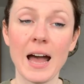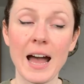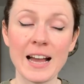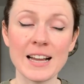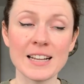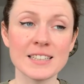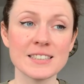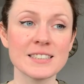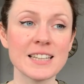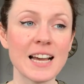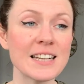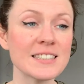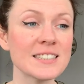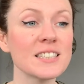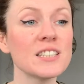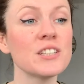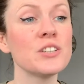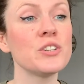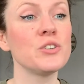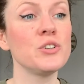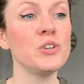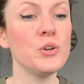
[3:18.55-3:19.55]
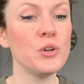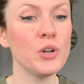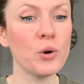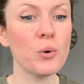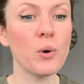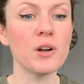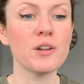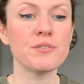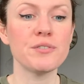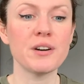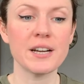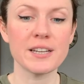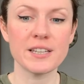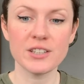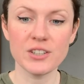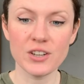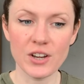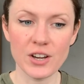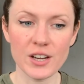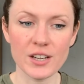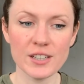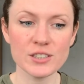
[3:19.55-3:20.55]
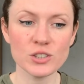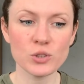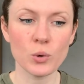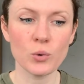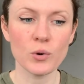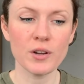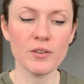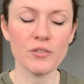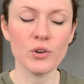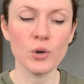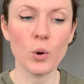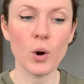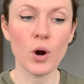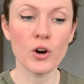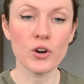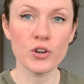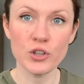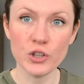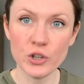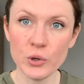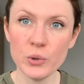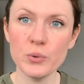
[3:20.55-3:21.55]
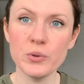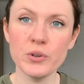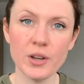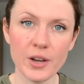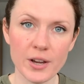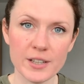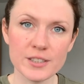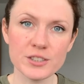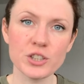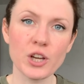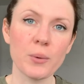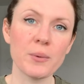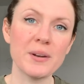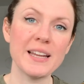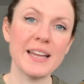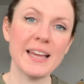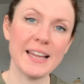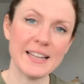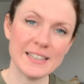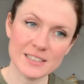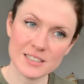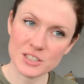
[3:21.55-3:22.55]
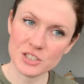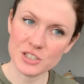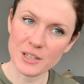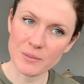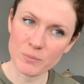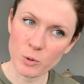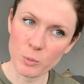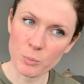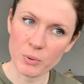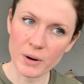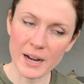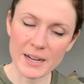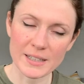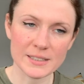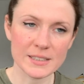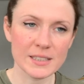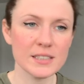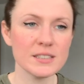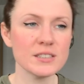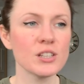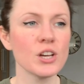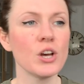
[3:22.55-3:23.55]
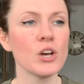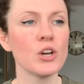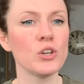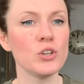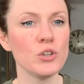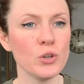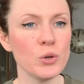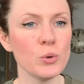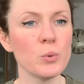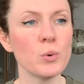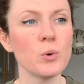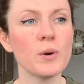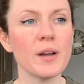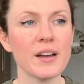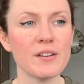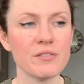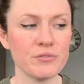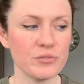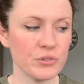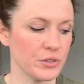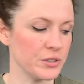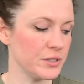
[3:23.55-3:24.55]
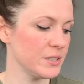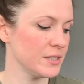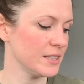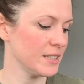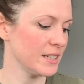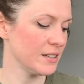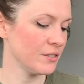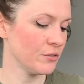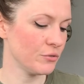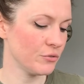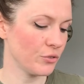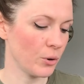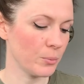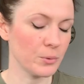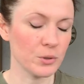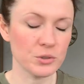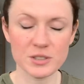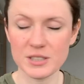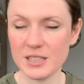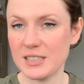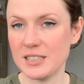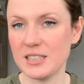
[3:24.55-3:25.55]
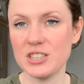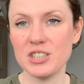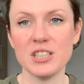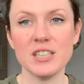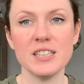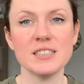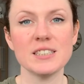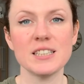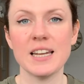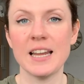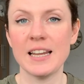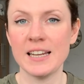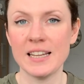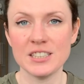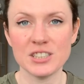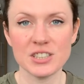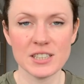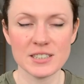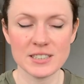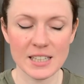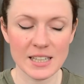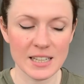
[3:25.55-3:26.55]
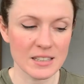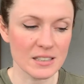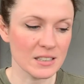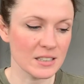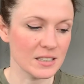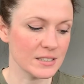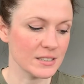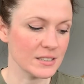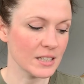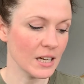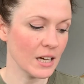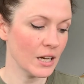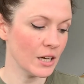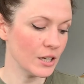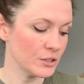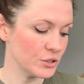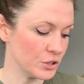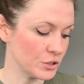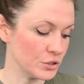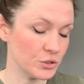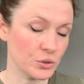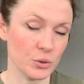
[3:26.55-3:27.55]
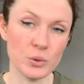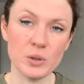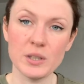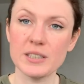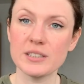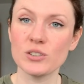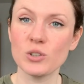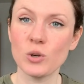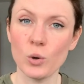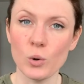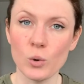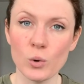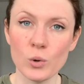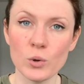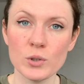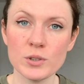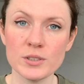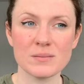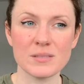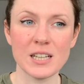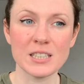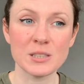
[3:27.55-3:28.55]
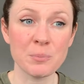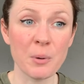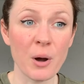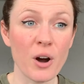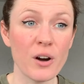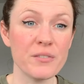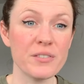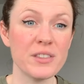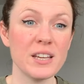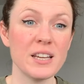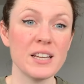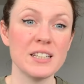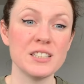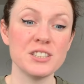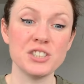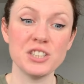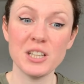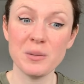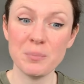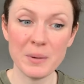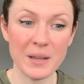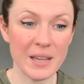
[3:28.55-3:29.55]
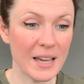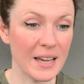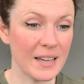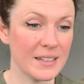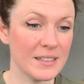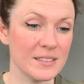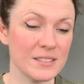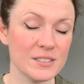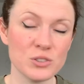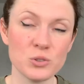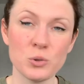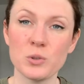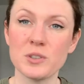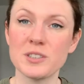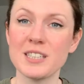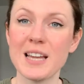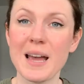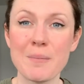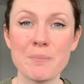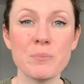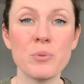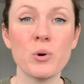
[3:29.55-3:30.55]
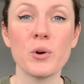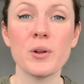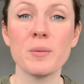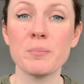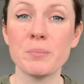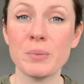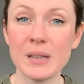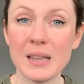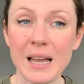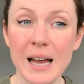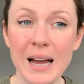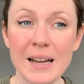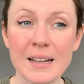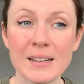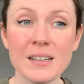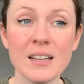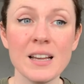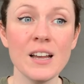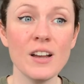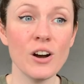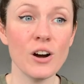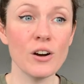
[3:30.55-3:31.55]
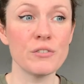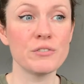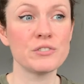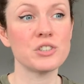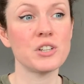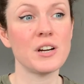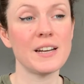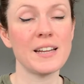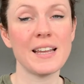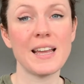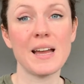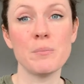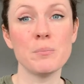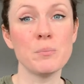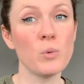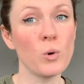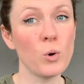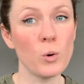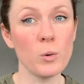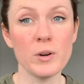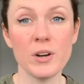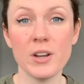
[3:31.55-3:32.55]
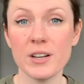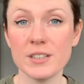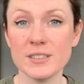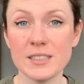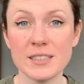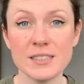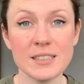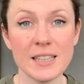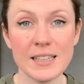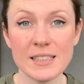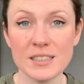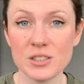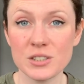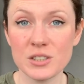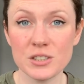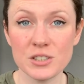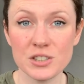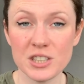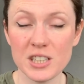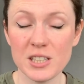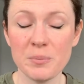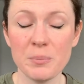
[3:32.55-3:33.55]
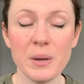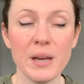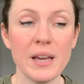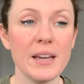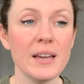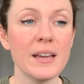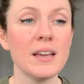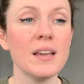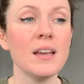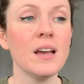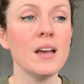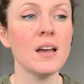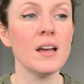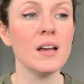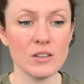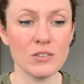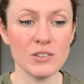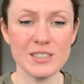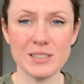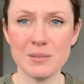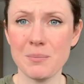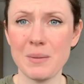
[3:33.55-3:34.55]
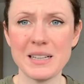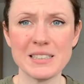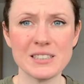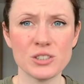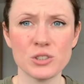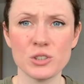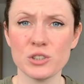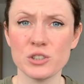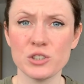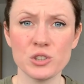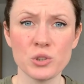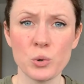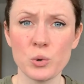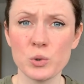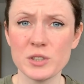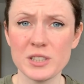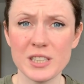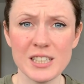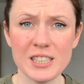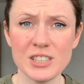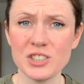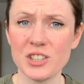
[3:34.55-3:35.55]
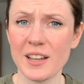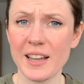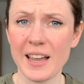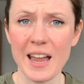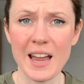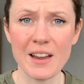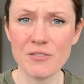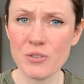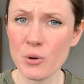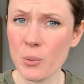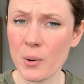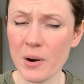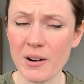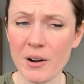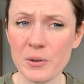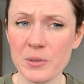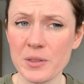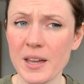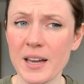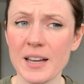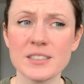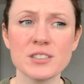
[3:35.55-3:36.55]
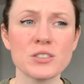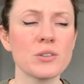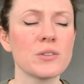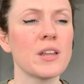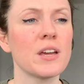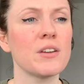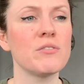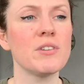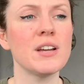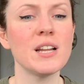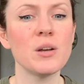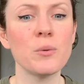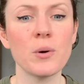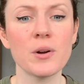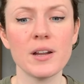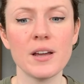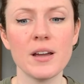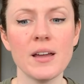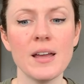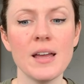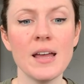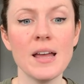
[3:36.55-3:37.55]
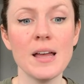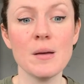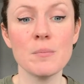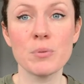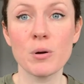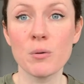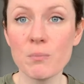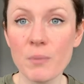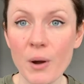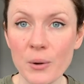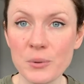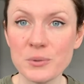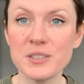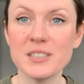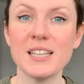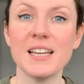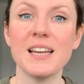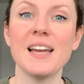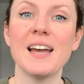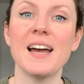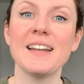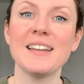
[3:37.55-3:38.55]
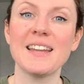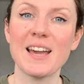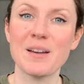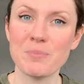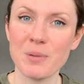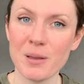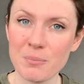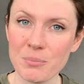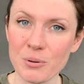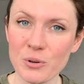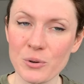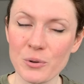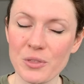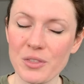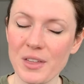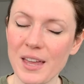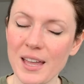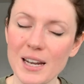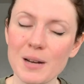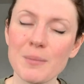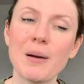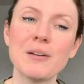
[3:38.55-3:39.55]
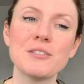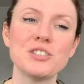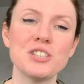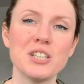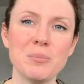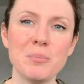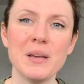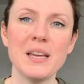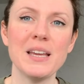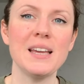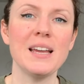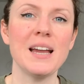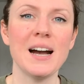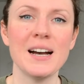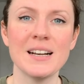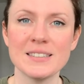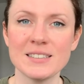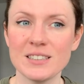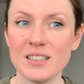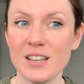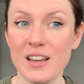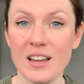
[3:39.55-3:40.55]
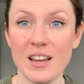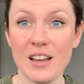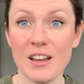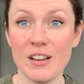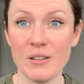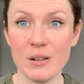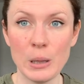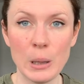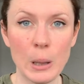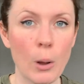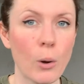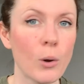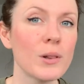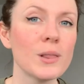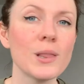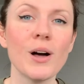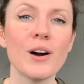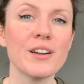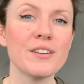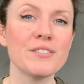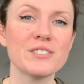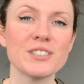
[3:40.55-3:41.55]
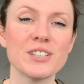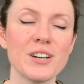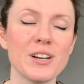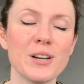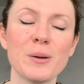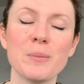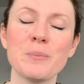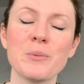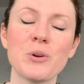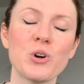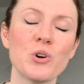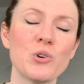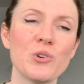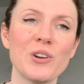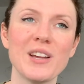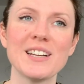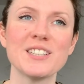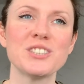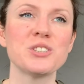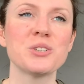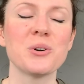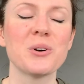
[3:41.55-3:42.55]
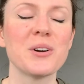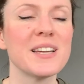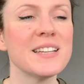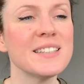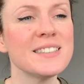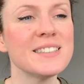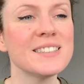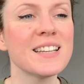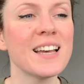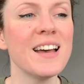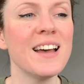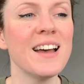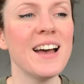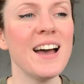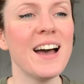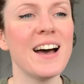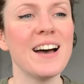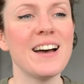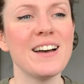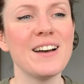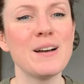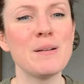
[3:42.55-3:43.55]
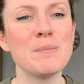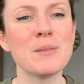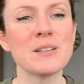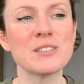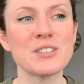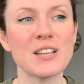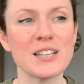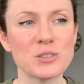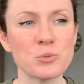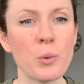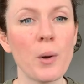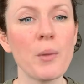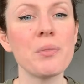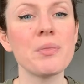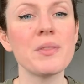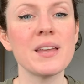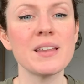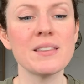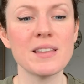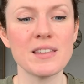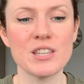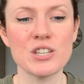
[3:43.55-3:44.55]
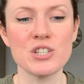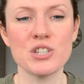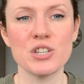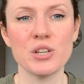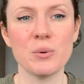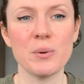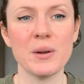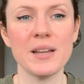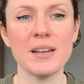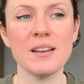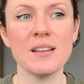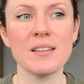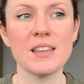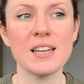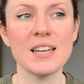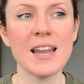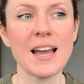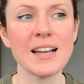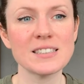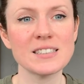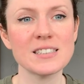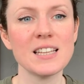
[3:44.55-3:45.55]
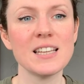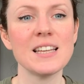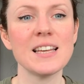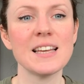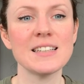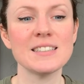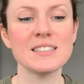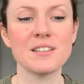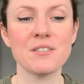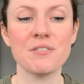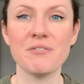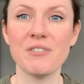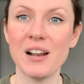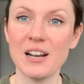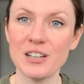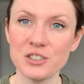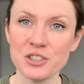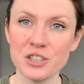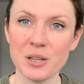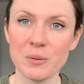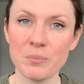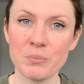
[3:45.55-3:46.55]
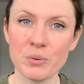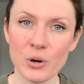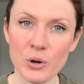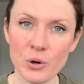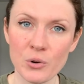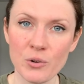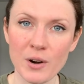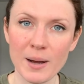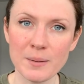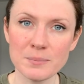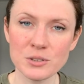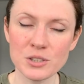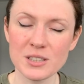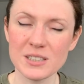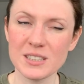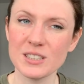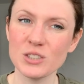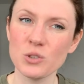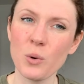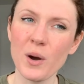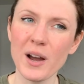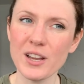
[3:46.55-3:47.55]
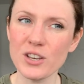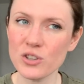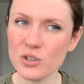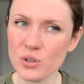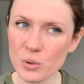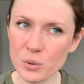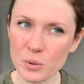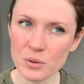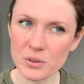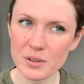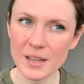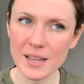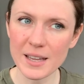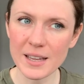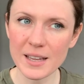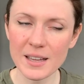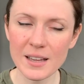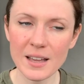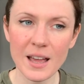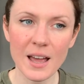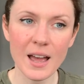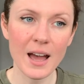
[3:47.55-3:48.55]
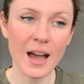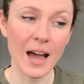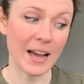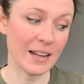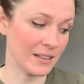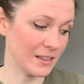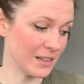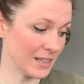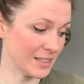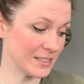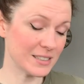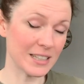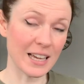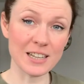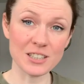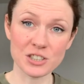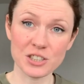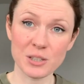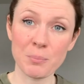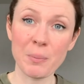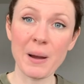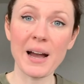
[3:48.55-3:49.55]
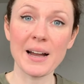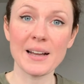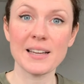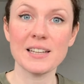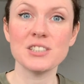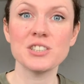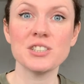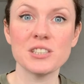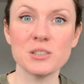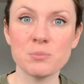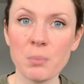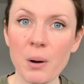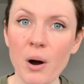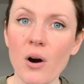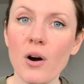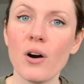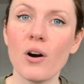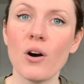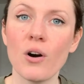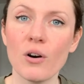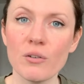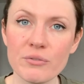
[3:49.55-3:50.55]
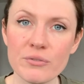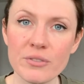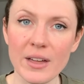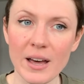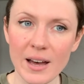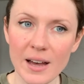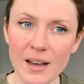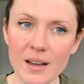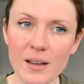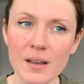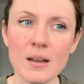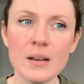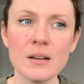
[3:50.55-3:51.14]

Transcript: And as a newly qualified nurse, or if you are a new nurse going into general practice, you will get funding from your C C Gs and N H S England to do this course as part of the G P N sort of ten point plan of trying to get more nurses into G P. There is a mass shortage like everywhere out there, so they really want to promote it and get people thinking about G P as their long lifetime career choice. Um, so that's one thing that they're doing. The next thing is the fellowship programme. So this is quite a new thing, and this actually package is part of that.